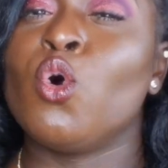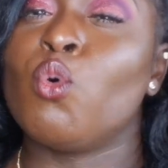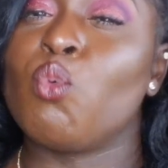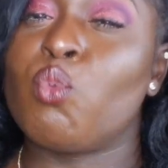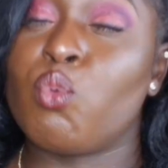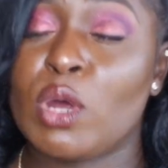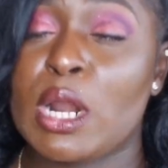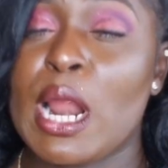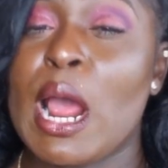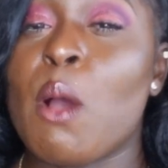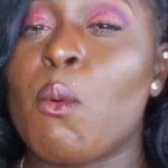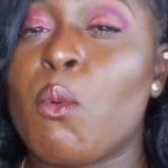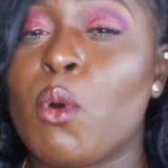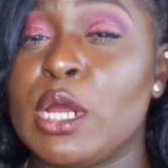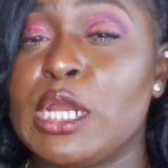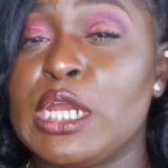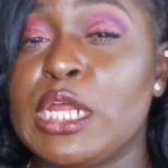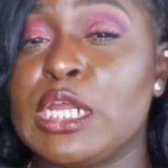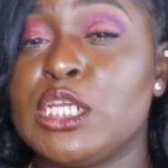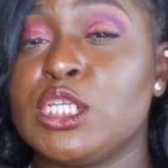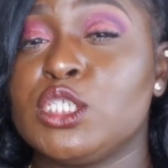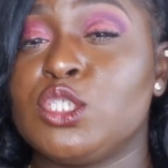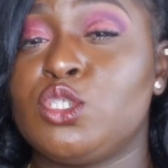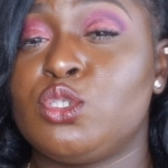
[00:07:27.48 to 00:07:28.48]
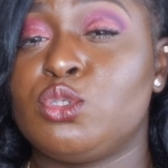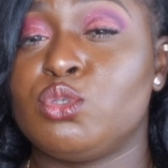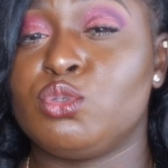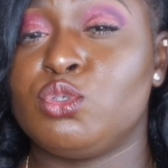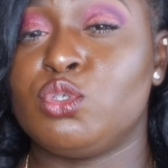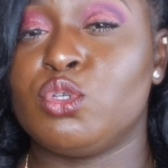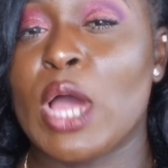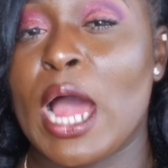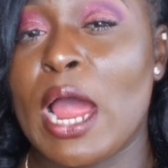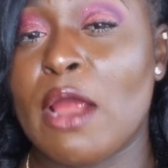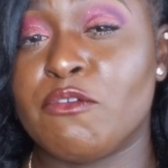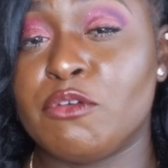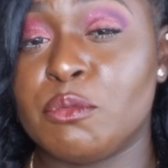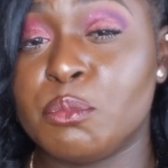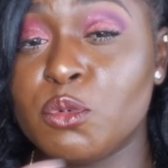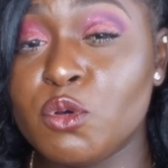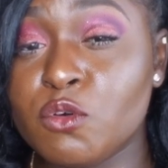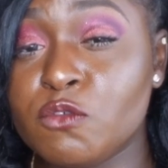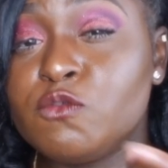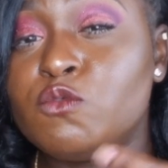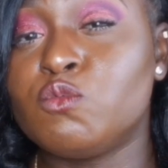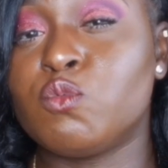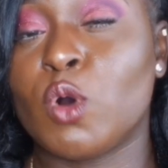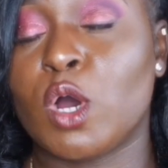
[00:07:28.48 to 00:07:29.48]
what I wanted it to do. I
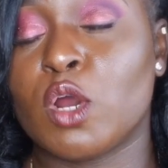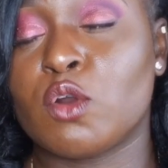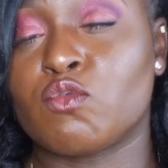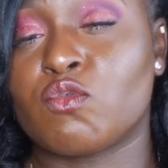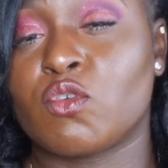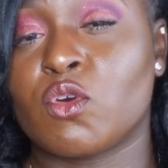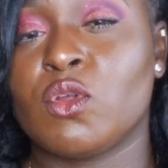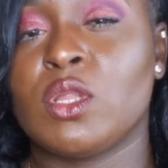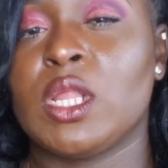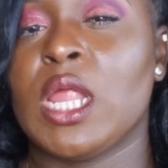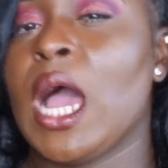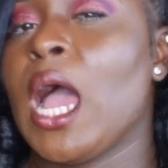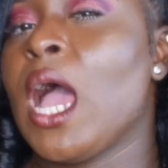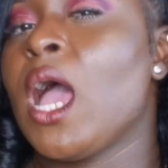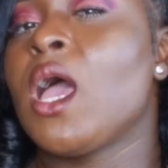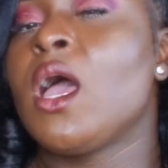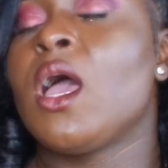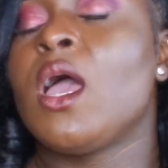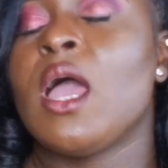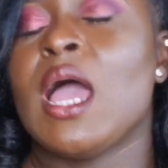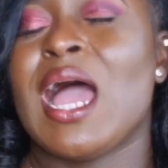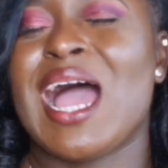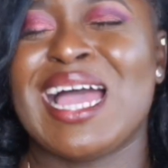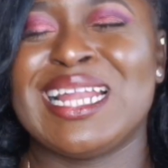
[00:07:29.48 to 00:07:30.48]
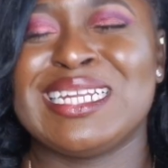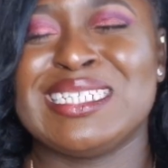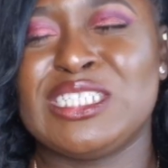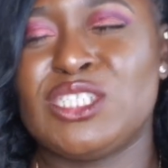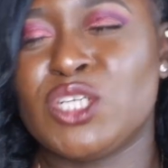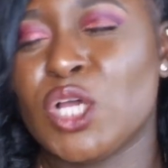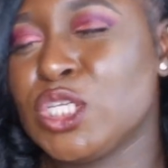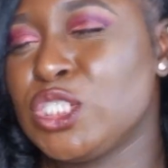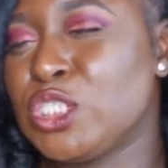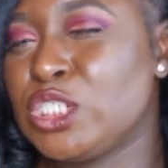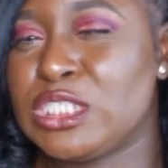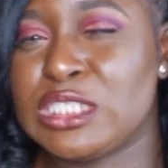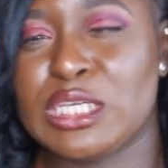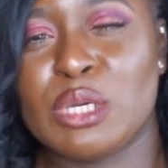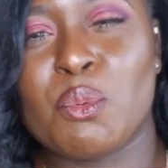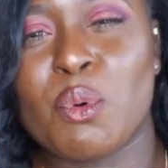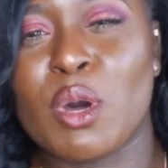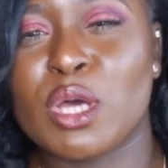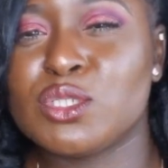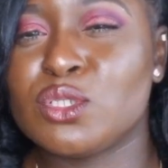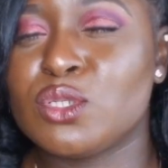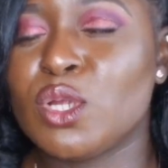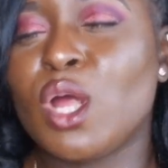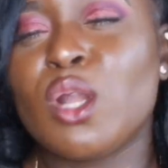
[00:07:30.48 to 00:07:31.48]
removed one roller and it
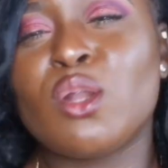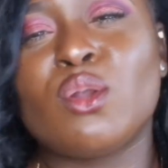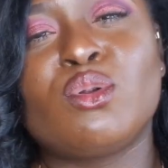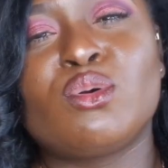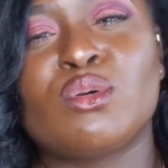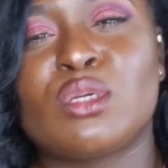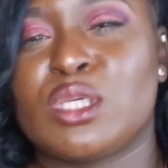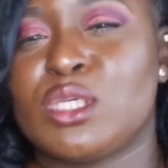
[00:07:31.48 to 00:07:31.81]
was not